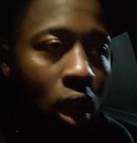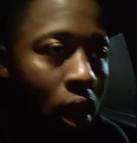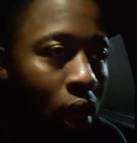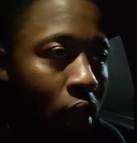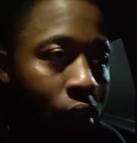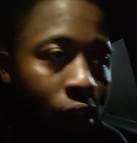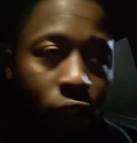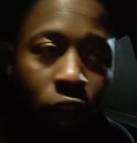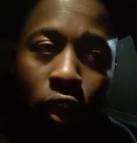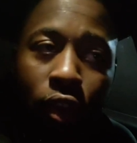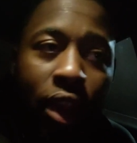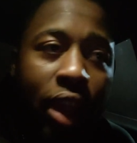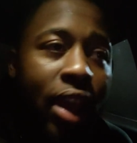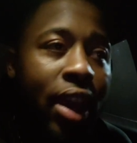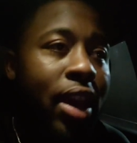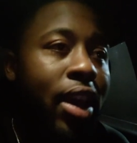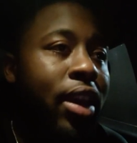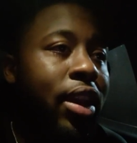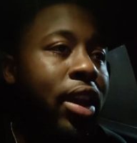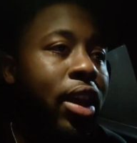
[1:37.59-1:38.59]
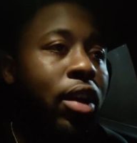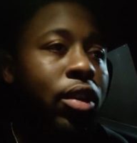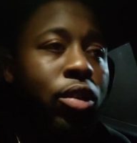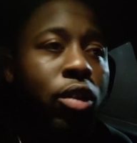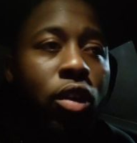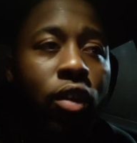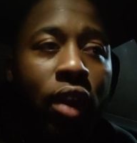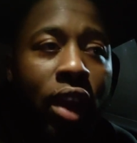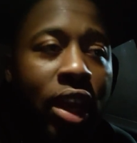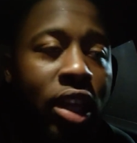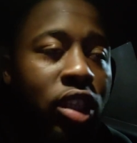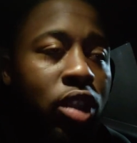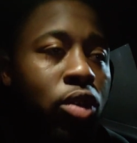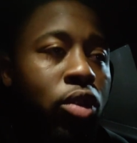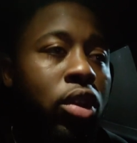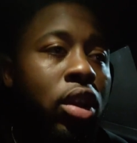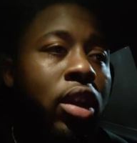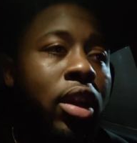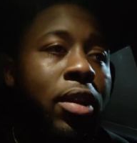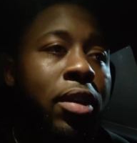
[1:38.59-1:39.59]
undergrad, now through grad
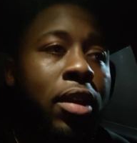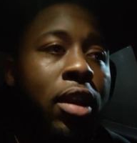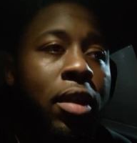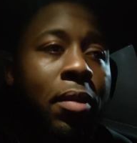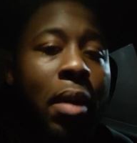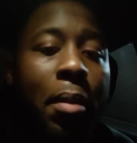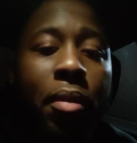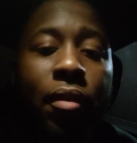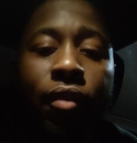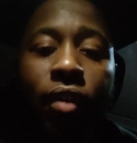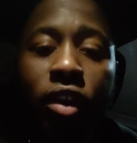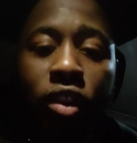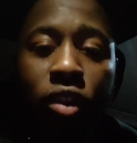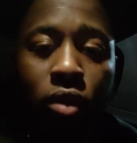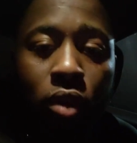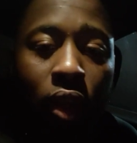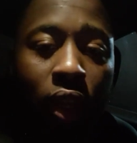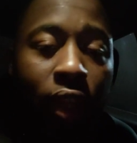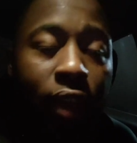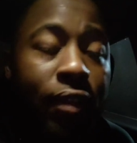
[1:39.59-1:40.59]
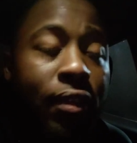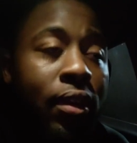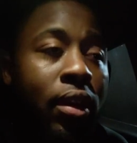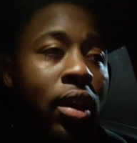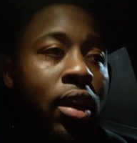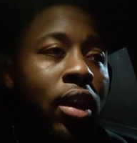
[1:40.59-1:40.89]
school, and in my professional life,